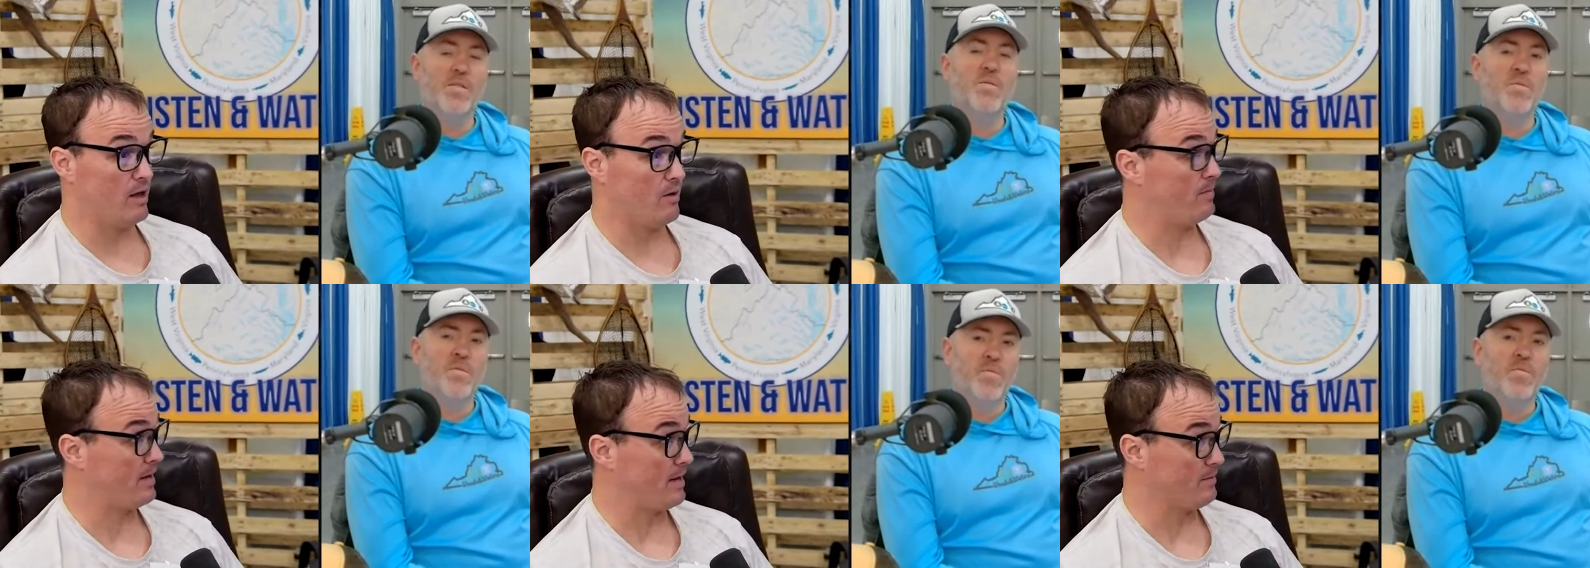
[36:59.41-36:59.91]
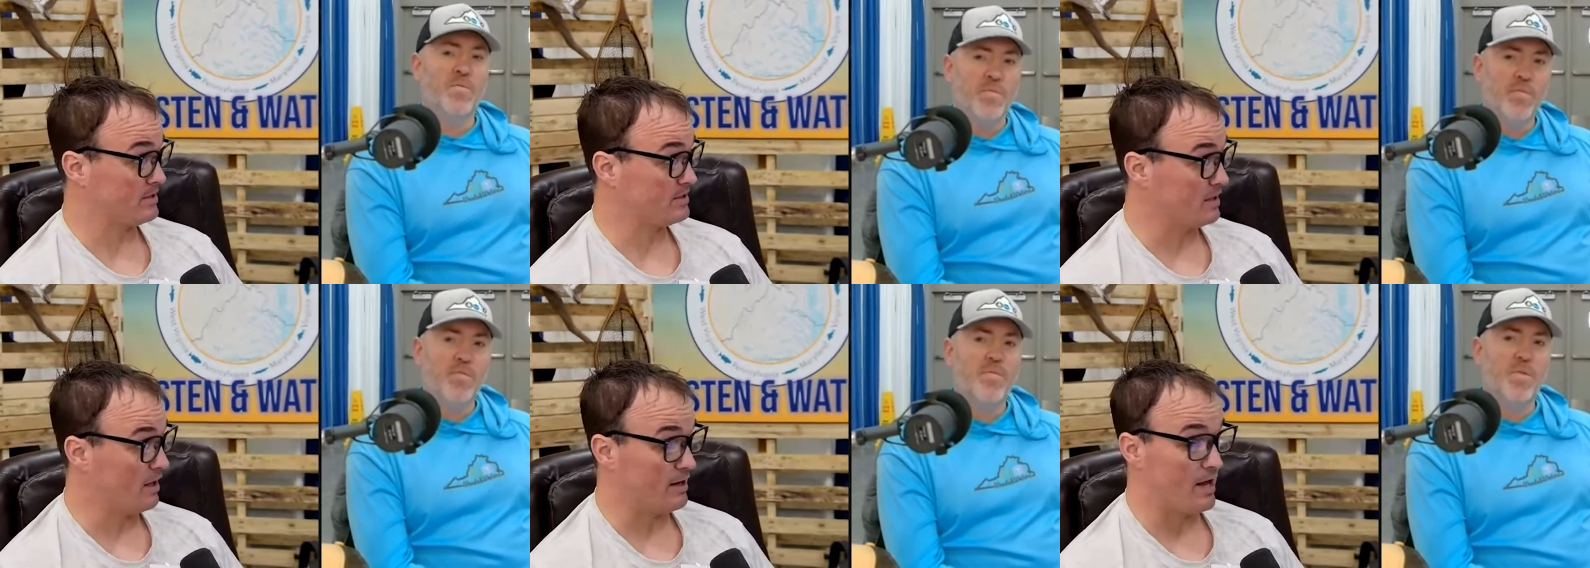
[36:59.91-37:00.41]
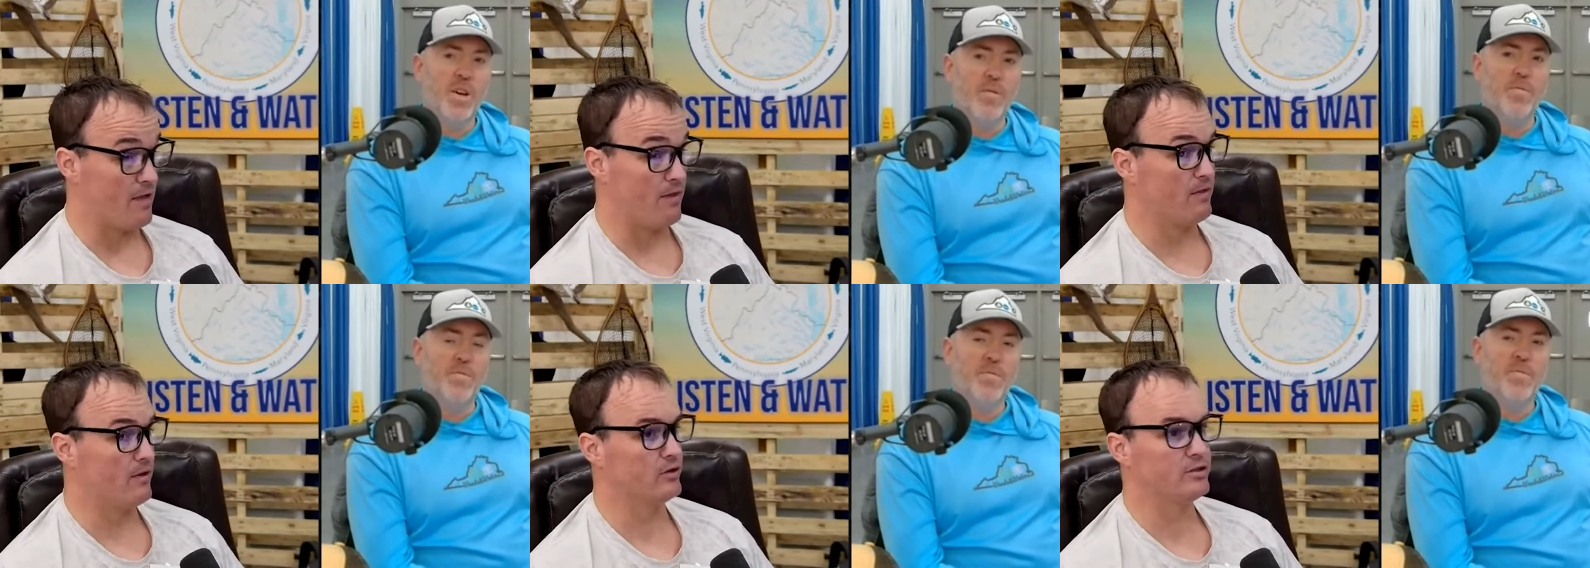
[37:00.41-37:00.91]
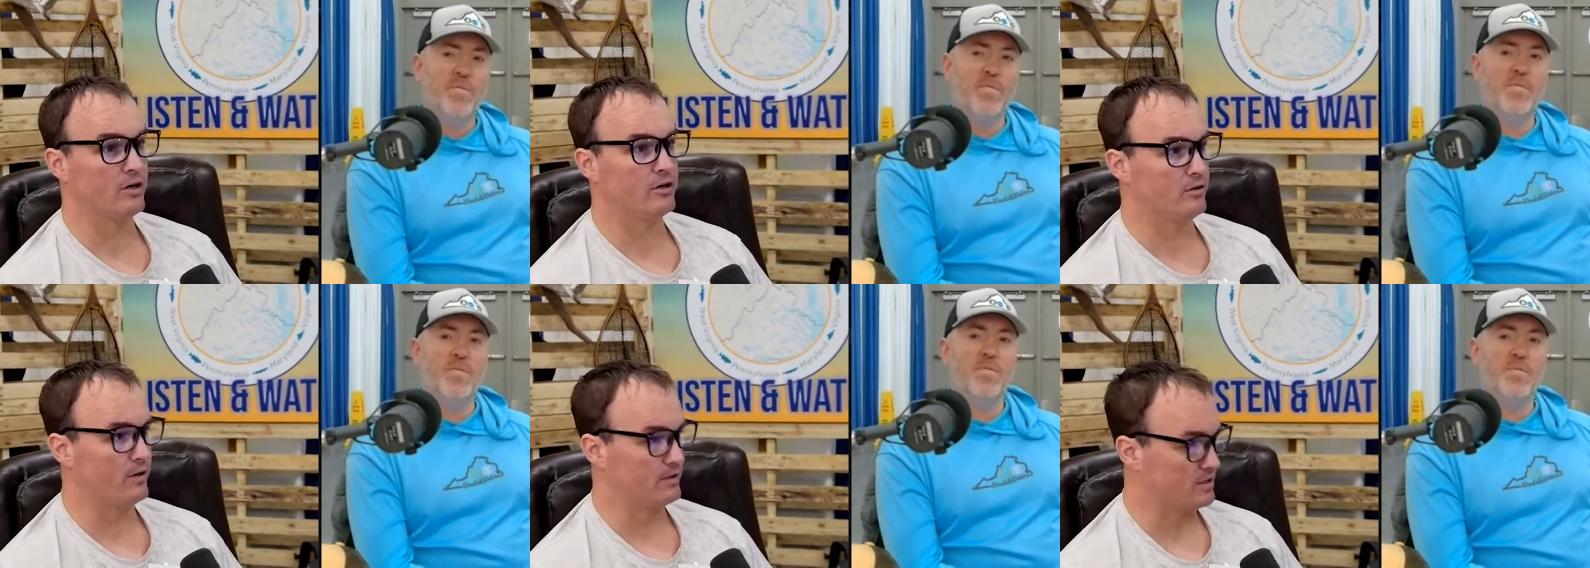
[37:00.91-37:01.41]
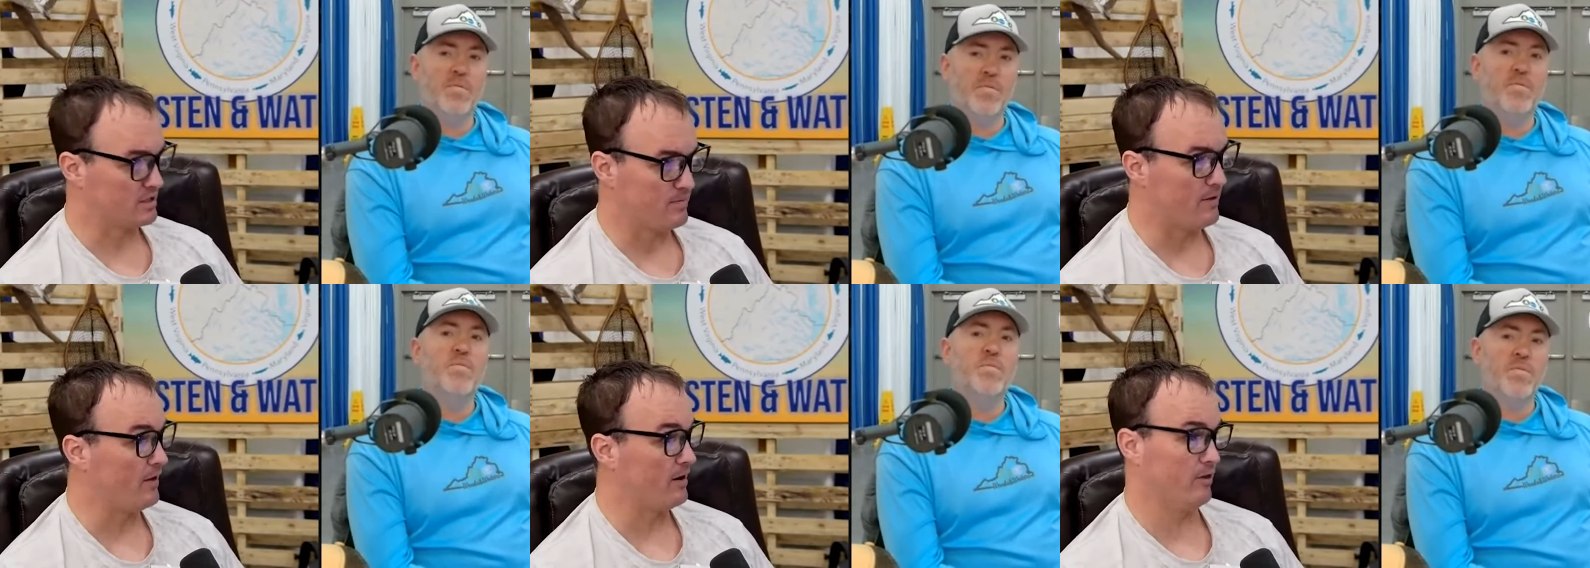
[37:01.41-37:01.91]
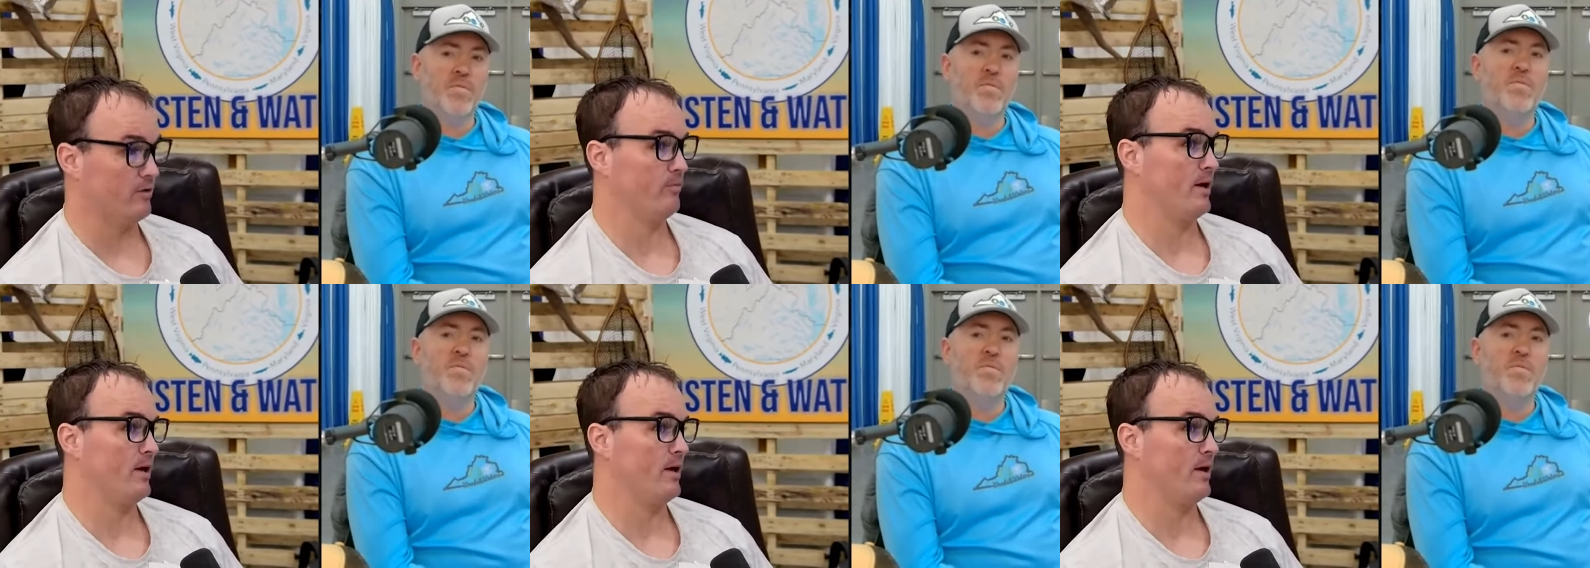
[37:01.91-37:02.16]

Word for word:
Speaker 1: it became a stud, and yeah. then they started to do that to Smith and other